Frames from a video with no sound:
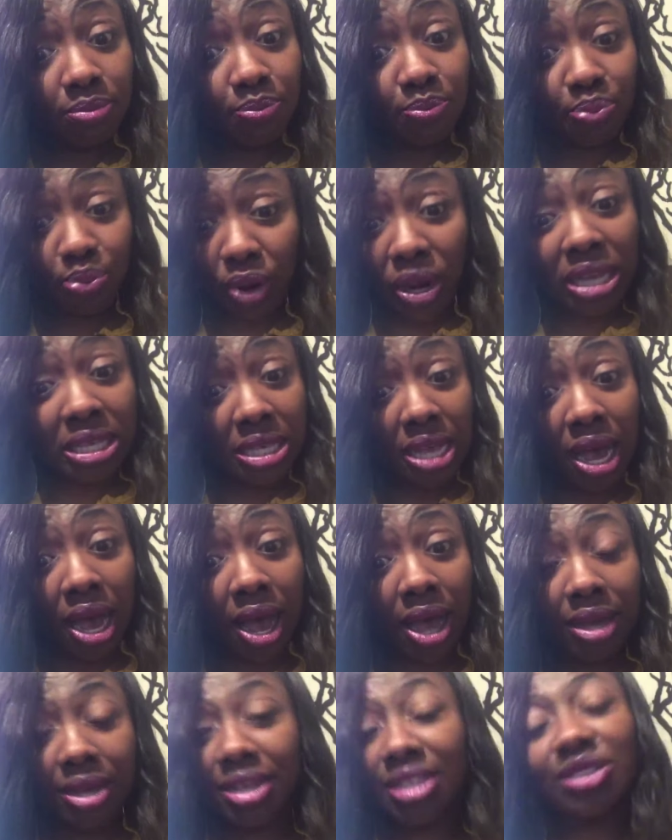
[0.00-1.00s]
Praise
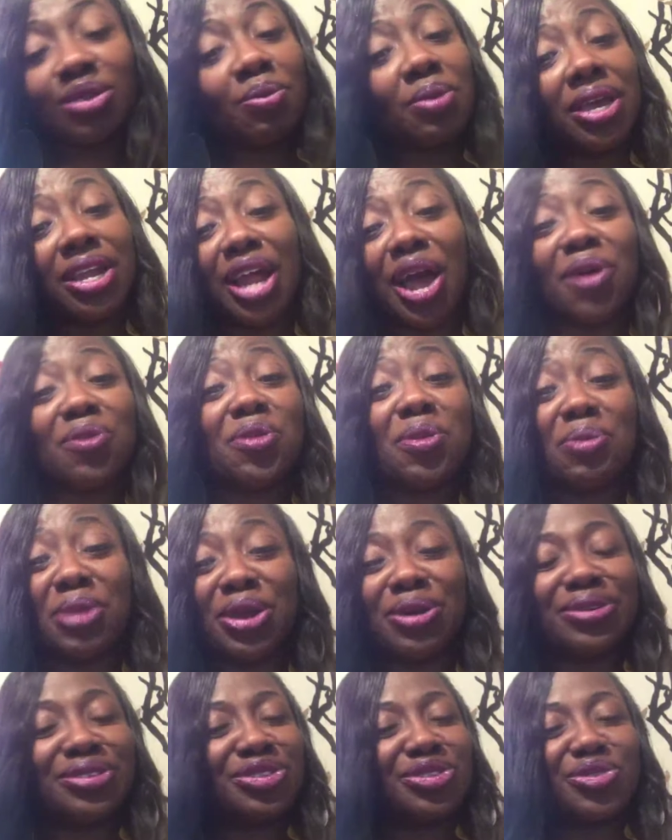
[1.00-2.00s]
God, because the men I were
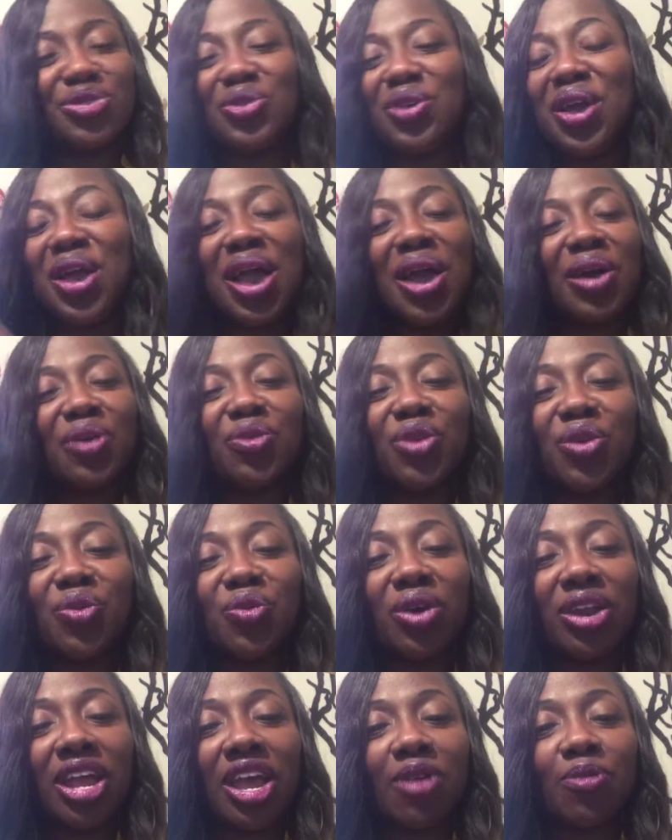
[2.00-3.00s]
married to, we
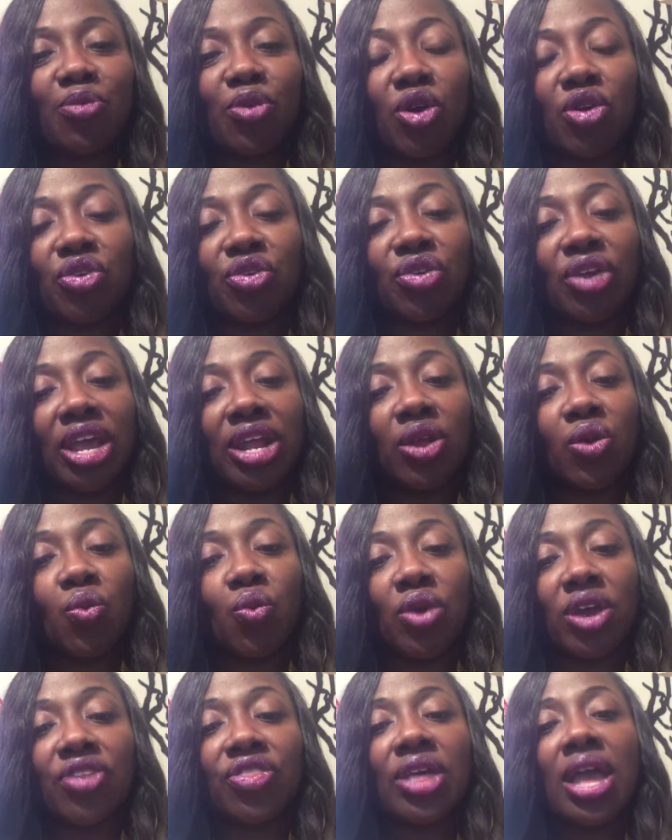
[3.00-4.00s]
want to have procreated
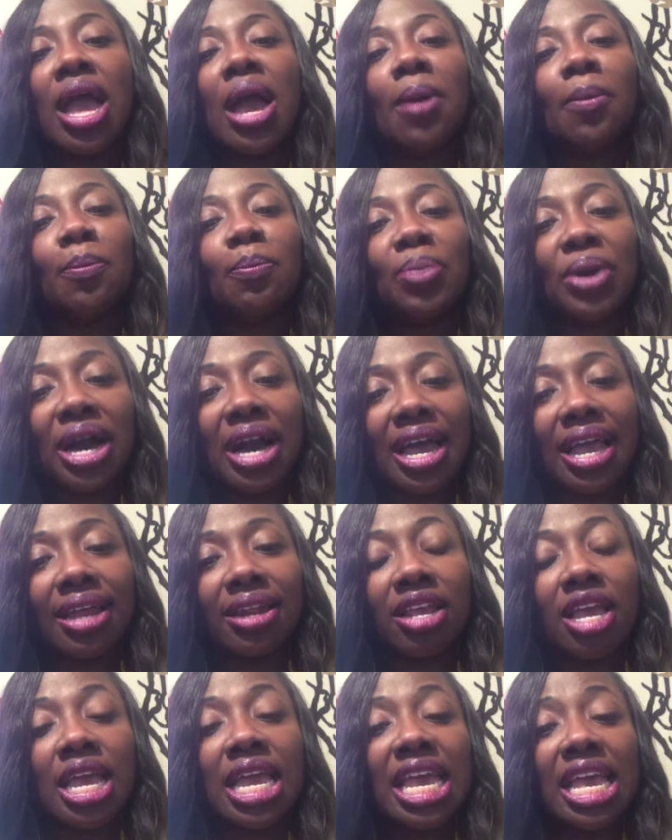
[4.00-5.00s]
with. But
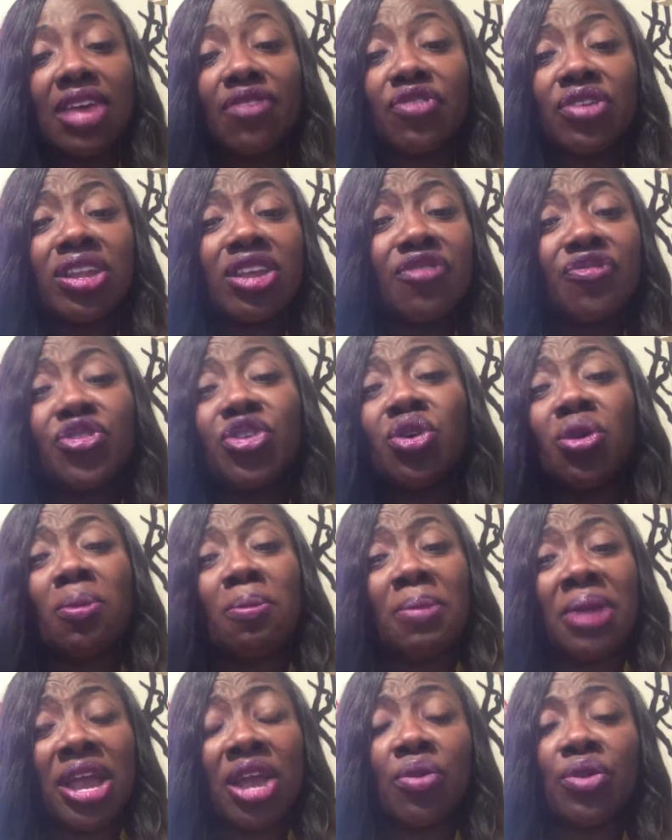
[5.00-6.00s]
even if you're
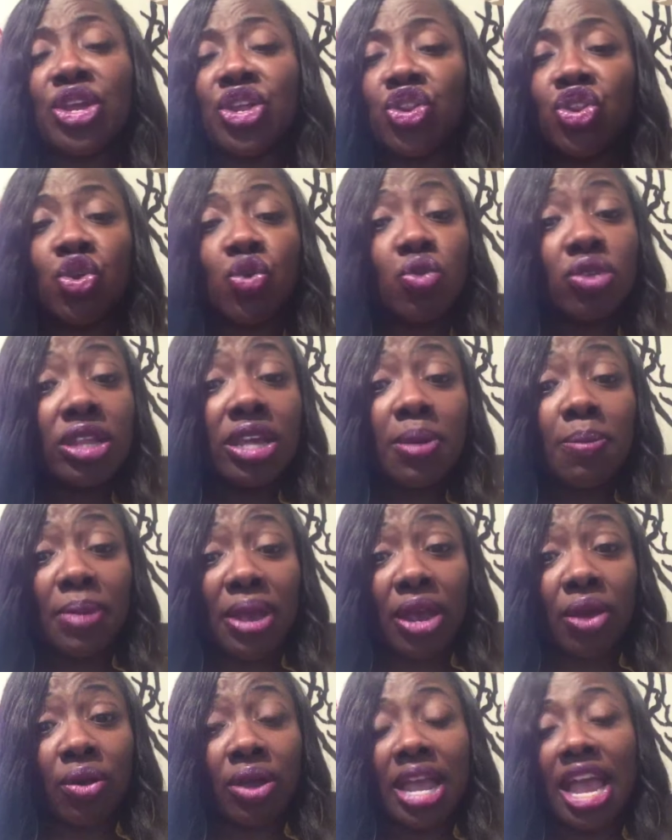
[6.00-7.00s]
married, newly
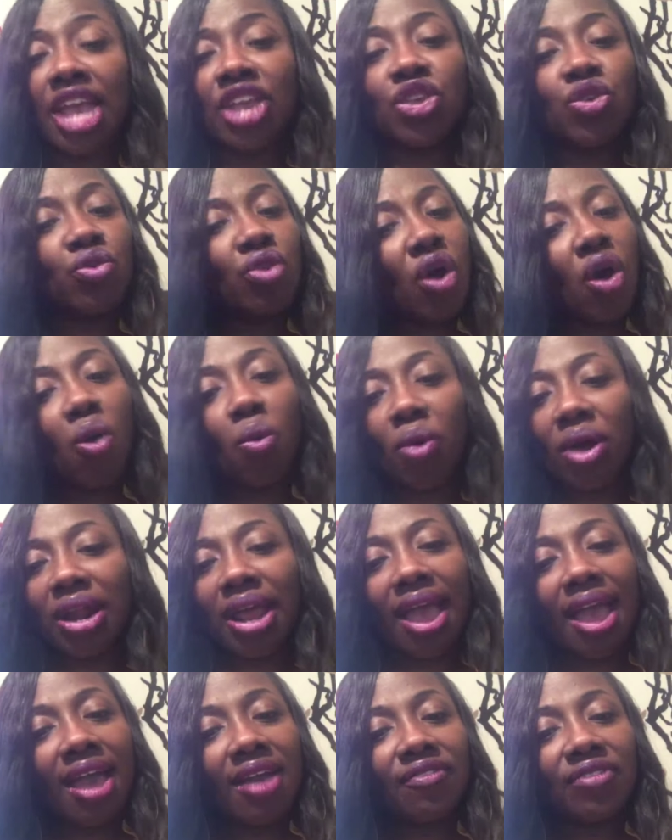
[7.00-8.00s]
married, and you don't want to
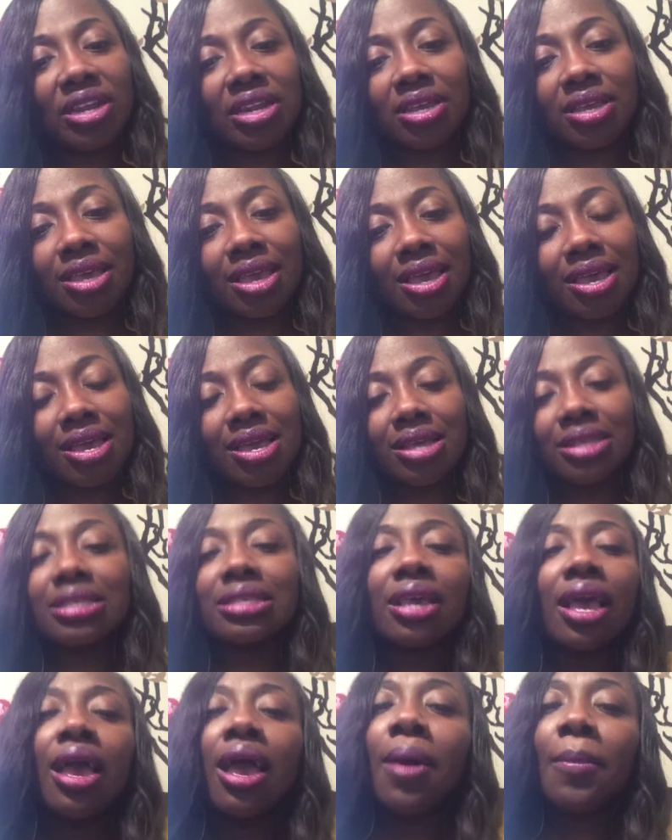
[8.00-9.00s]
have any kids,
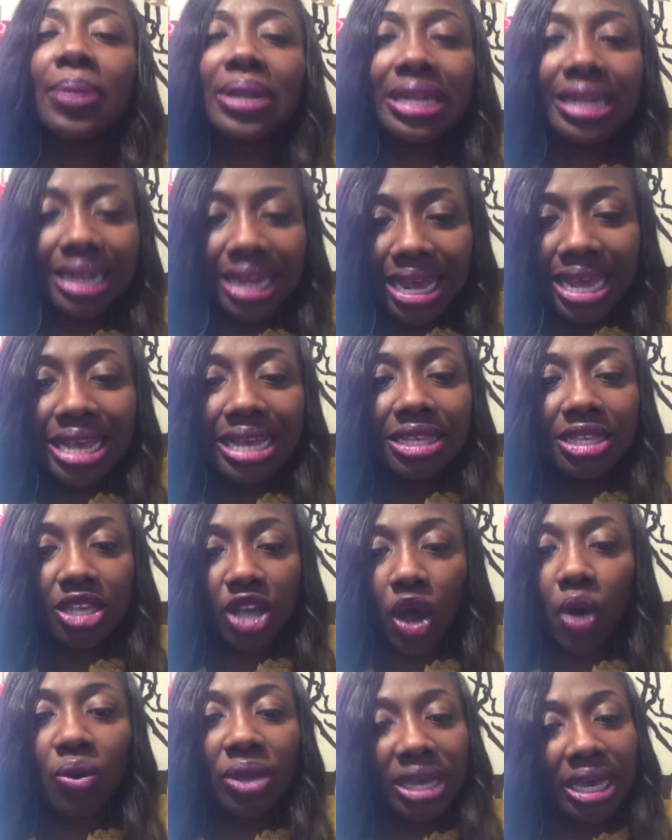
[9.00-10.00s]
please
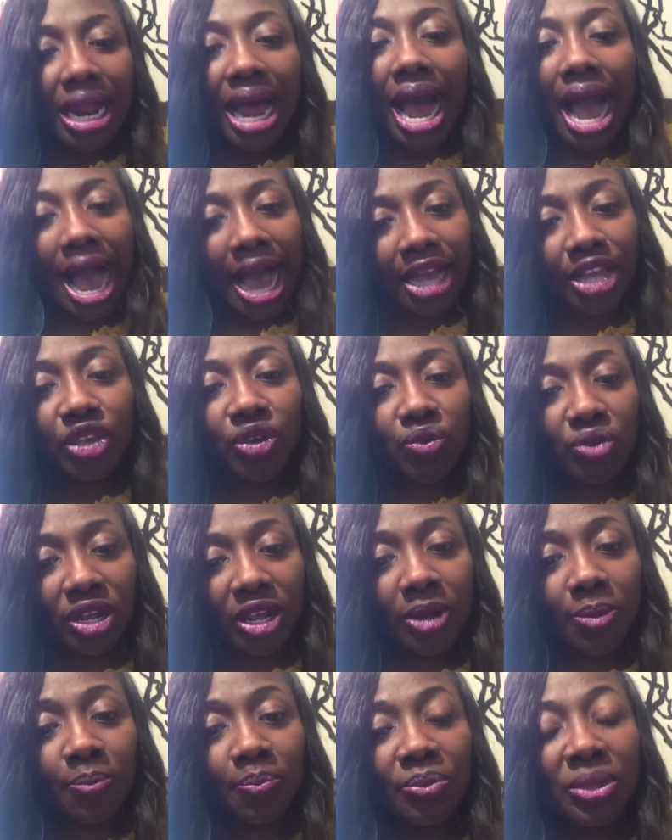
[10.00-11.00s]
go get an
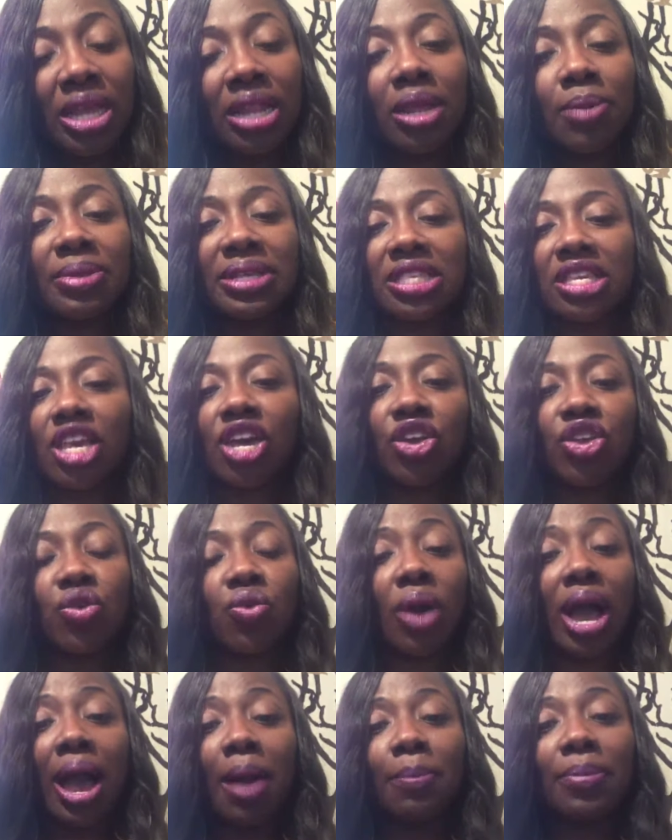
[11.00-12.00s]
IUD. Let me tell
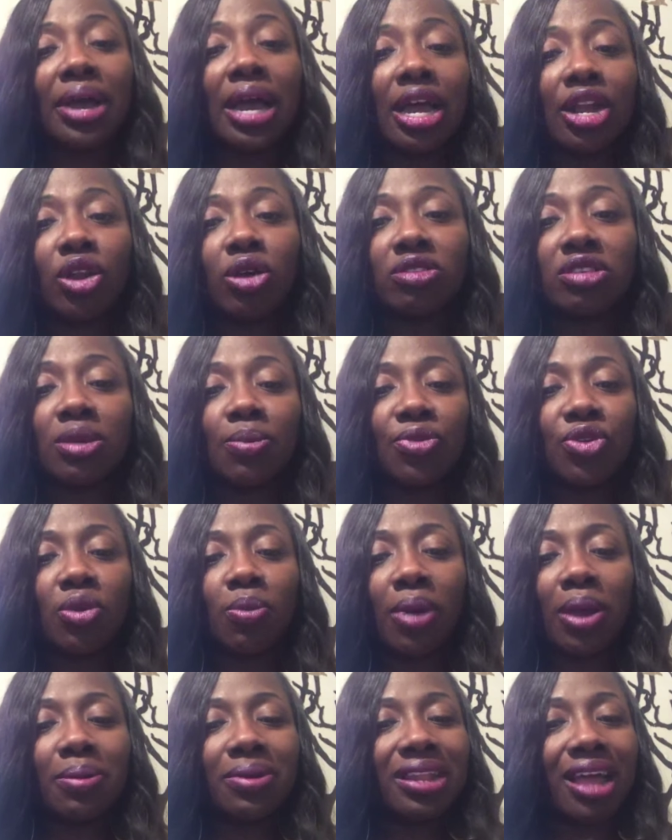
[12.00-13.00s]
you, I know some of you
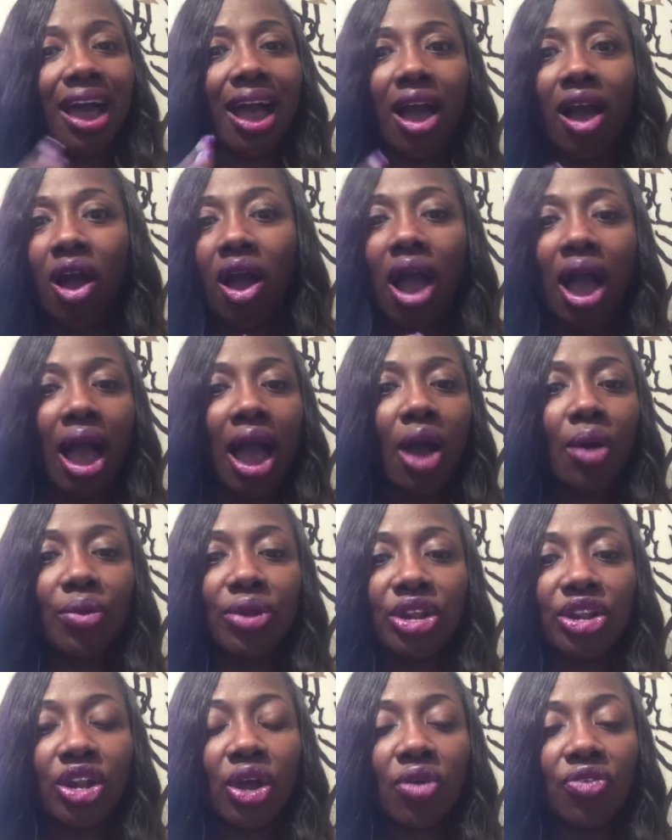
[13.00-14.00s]
may be like, oh, I
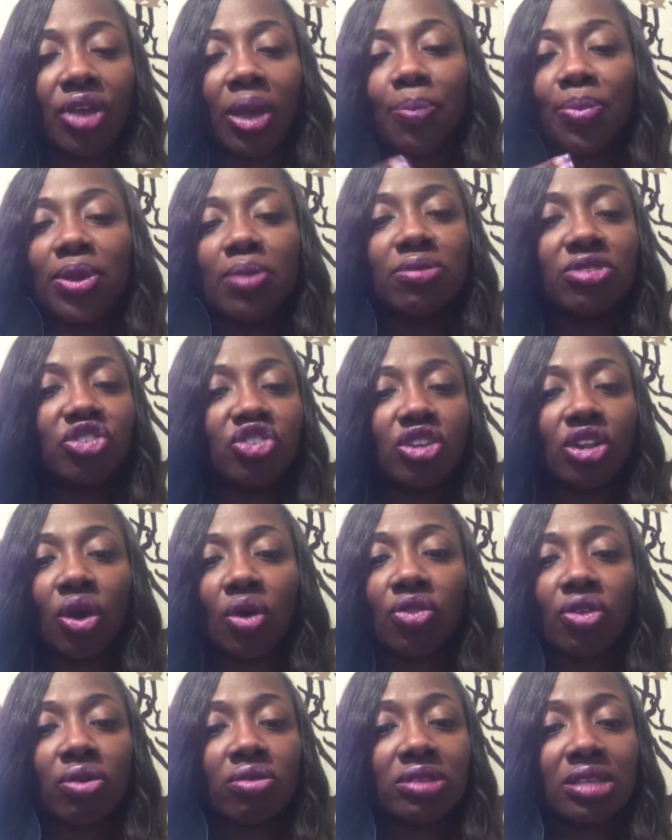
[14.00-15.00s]
already know that. People should know
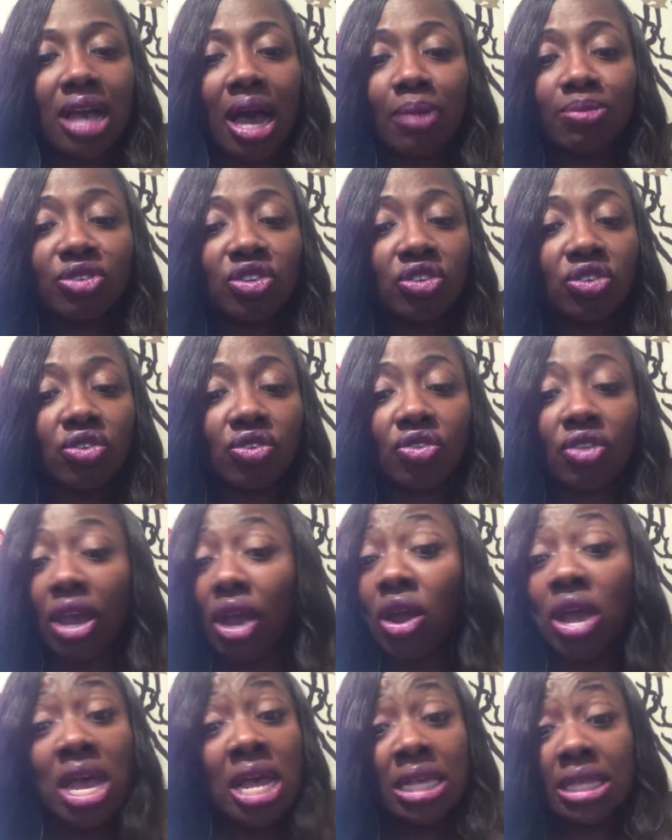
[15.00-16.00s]
those options are
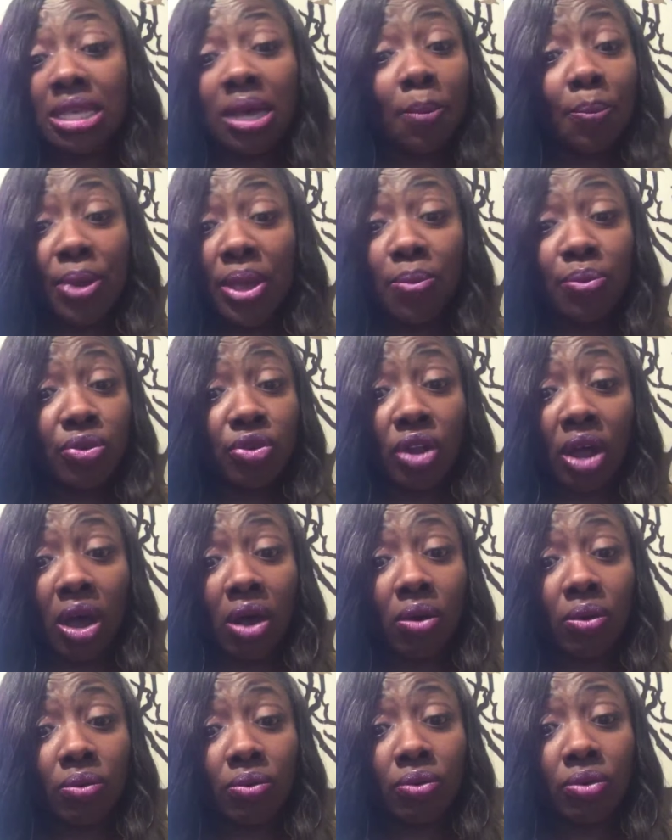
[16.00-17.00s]
there. Some people don't.